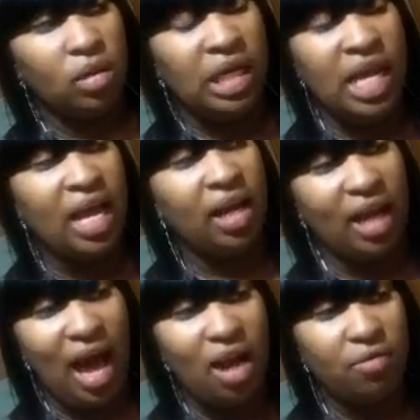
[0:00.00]
he had a
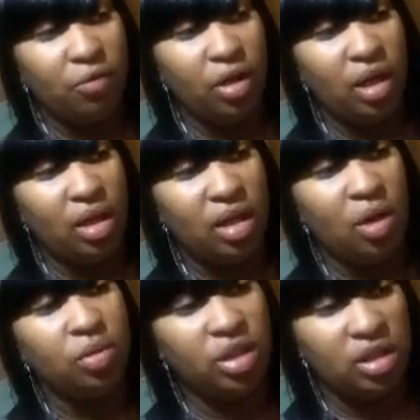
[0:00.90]
guy friend
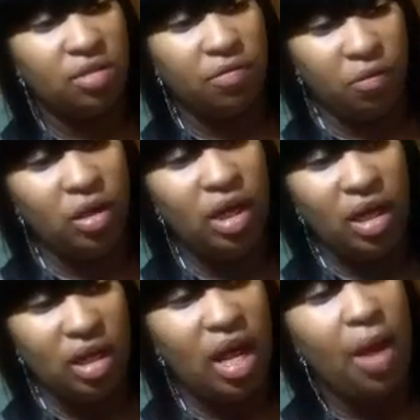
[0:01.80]
that was just a
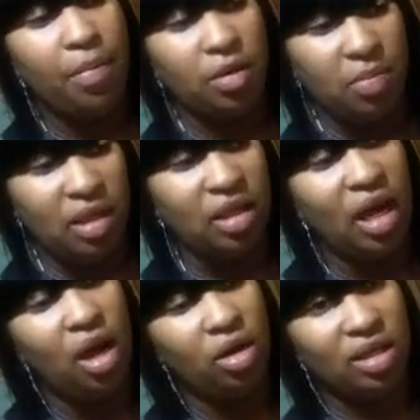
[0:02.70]
friend that happened to be there,